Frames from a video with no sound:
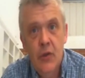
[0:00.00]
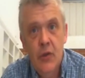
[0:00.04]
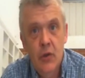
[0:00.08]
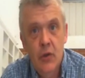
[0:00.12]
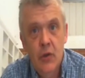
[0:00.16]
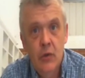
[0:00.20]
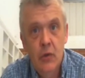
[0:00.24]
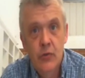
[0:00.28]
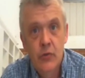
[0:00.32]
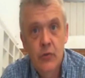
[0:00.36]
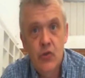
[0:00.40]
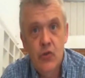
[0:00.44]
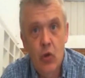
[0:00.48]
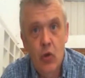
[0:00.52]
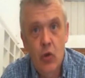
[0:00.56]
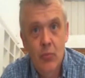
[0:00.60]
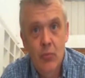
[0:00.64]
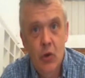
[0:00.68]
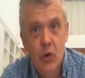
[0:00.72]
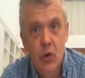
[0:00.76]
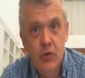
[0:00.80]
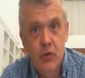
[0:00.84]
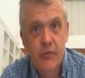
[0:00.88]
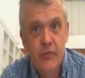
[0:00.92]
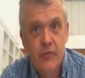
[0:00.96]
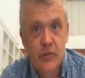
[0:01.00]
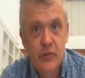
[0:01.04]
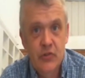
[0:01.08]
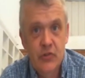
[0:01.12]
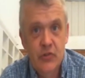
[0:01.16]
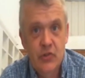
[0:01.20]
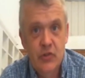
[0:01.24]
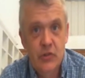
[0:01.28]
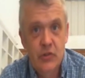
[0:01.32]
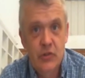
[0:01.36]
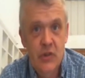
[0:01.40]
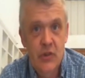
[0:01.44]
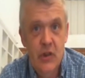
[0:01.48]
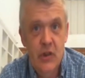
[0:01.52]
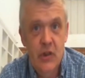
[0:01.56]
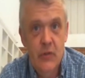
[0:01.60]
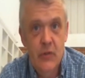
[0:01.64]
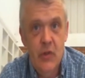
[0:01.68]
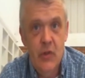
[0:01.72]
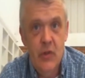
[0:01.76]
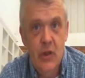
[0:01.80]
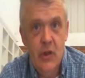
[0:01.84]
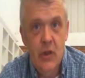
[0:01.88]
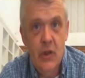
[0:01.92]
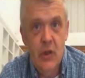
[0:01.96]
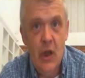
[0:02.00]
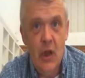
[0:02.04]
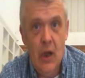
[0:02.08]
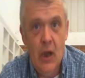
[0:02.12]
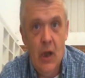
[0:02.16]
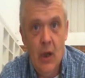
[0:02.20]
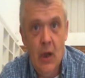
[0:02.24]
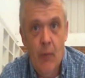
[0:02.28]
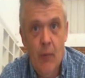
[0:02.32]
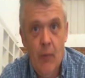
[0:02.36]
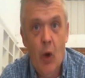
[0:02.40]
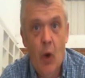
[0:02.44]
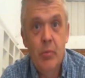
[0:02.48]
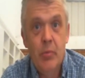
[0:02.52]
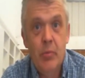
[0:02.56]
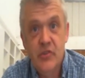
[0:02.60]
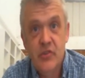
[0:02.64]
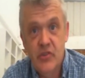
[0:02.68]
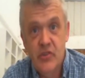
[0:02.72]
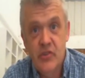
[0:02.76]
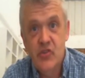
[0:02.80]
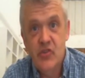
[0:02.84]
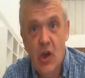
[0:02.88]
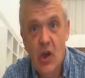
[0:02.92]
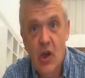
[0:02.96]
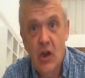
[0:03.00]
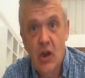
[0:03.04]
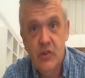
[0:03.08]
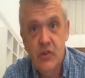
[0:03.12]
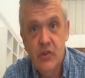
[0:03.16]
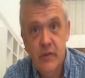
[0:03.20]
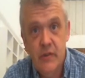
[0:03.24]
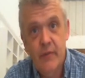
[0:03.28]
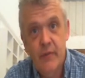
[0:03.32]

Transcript: you lose all motor function in the opposite side.